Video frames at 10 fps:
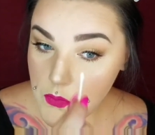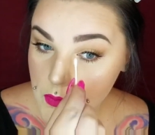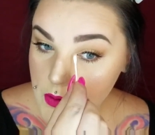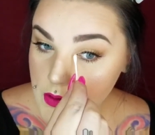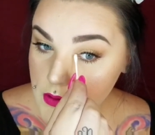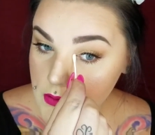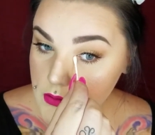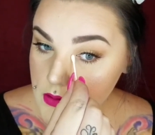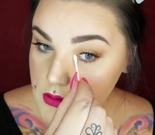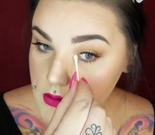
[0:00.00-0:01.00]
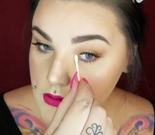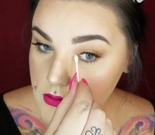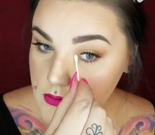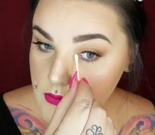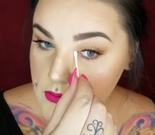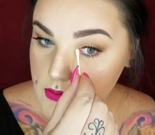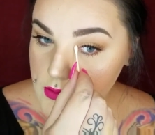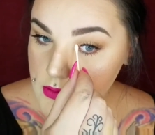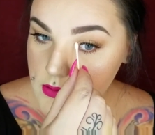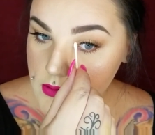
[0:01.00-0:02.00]
right on the inner
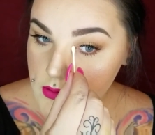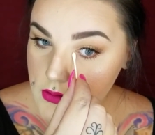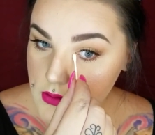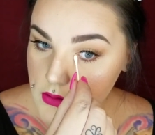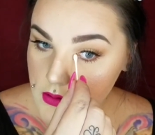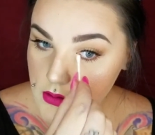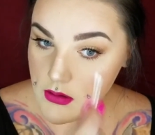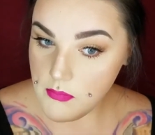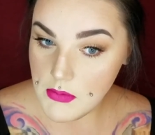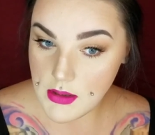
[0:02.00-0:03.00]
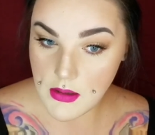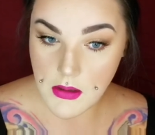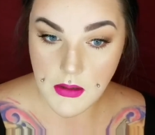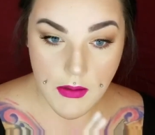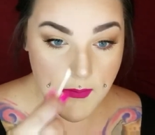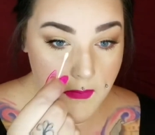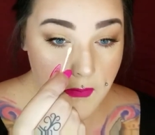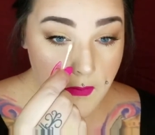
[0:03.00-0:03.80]
corner of my eye.